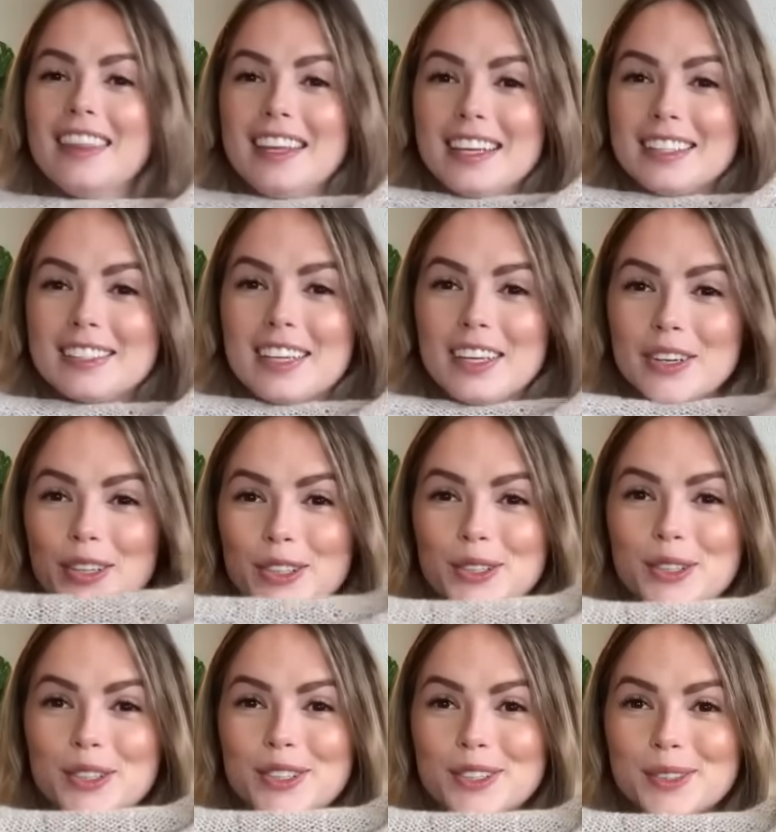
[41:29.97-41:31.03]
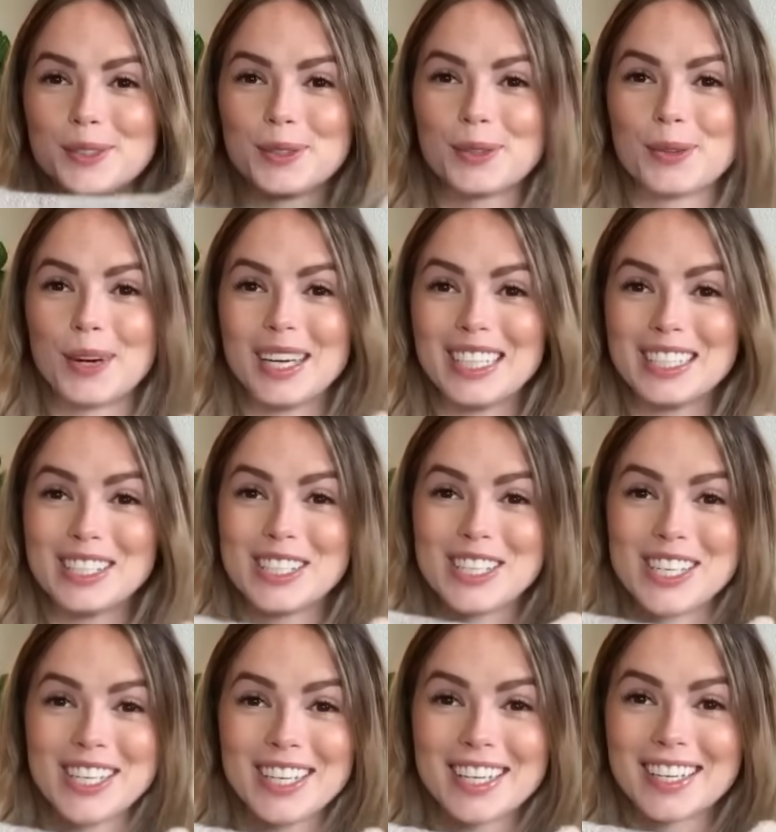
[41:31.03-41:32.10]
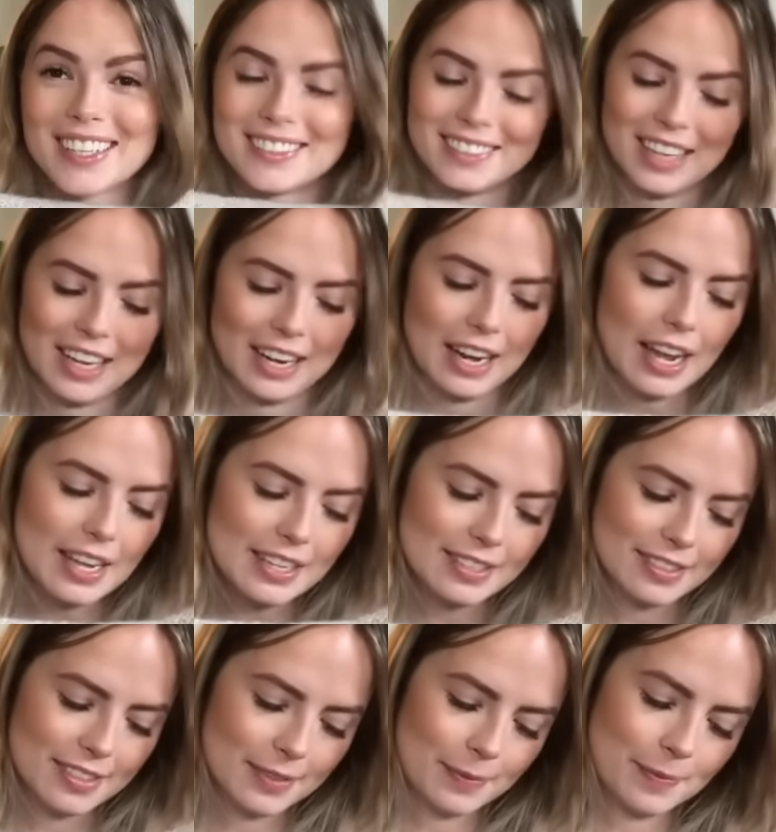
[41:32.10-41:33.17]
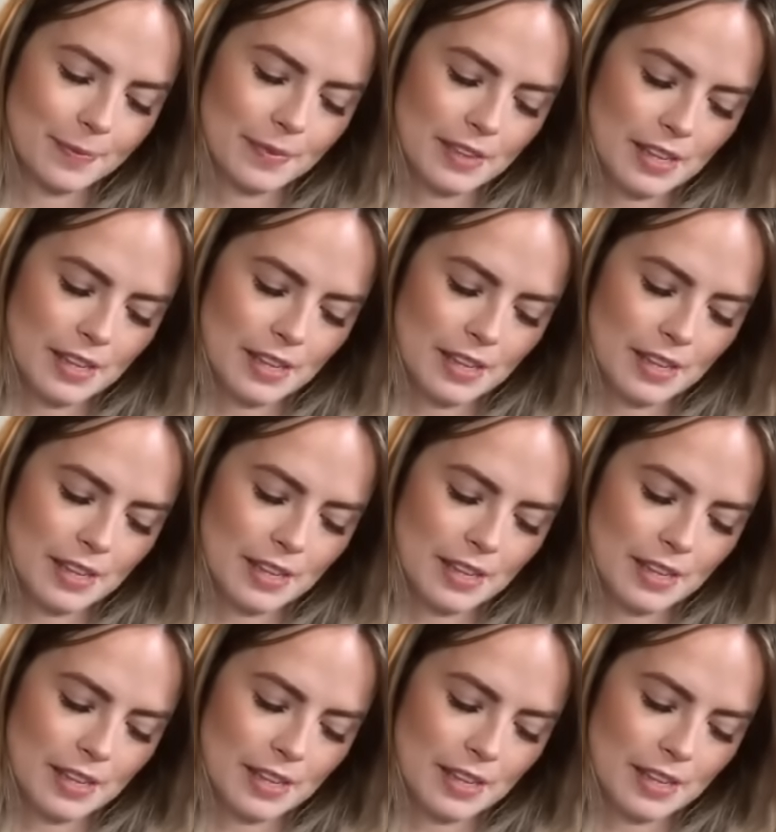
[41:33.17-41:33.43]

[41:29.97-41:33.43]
I think it's gonna look quite chic and nice.